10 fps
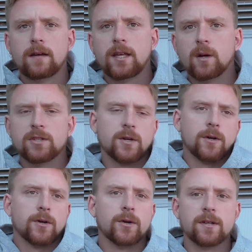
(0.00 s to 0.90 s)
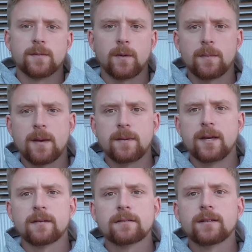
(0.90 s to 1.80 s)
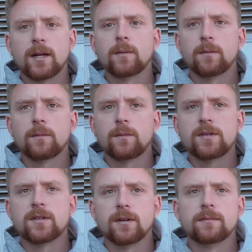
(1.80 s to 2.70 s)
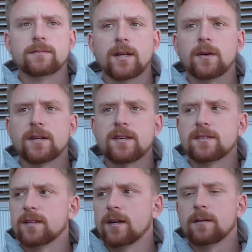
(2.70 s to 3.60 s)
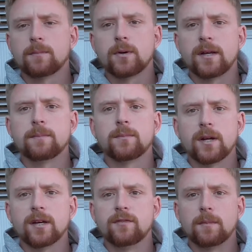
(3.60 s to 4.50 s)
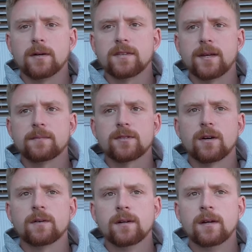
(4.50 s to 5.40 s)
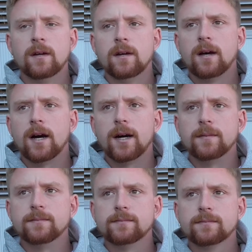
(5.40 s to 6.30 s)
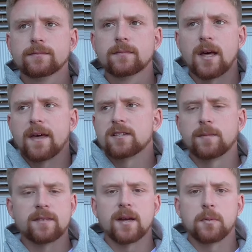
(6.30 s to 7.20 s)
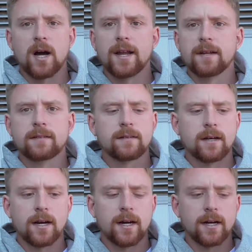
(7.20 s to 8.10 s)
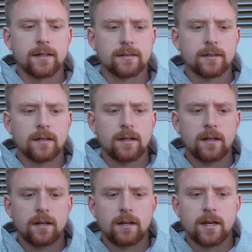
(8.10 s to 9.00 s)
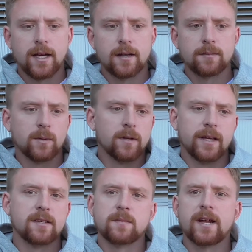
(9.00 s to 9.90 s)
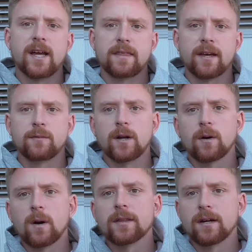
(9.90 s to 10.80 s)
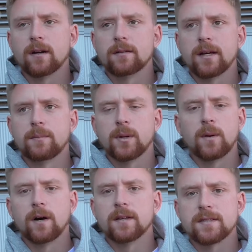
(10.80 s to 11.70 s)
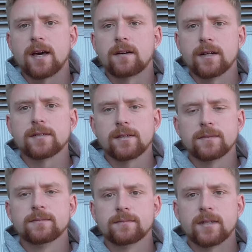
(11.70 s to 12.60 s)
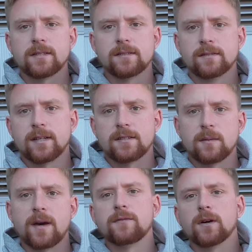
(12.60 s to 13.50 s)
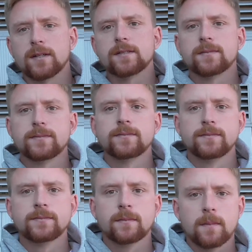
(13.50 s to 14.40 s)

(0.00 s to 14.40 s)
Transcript: you know as under recruited as we may be, you know we still you know consistently are a pretty pretty good football team. So um, I think it's something to take pride in. Uh, and but really it doesn't mean anything if we don't go out there and, and play well on Saturday. So that's that's the main focus. Do